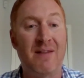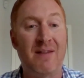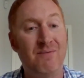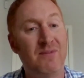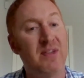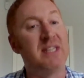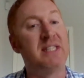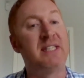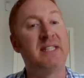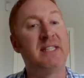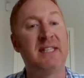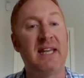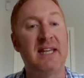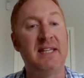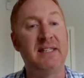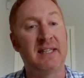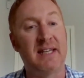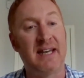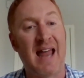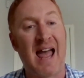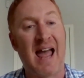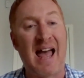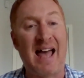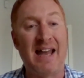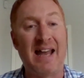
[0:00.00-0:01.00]
this
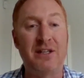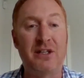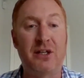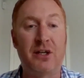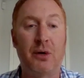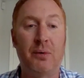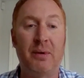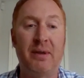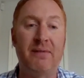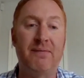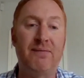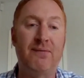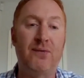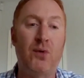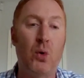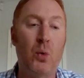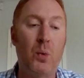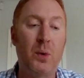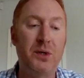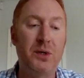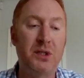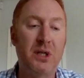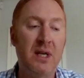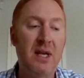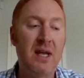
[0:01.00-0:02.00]
season and going
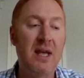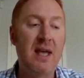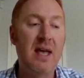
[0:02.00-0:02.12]
forward.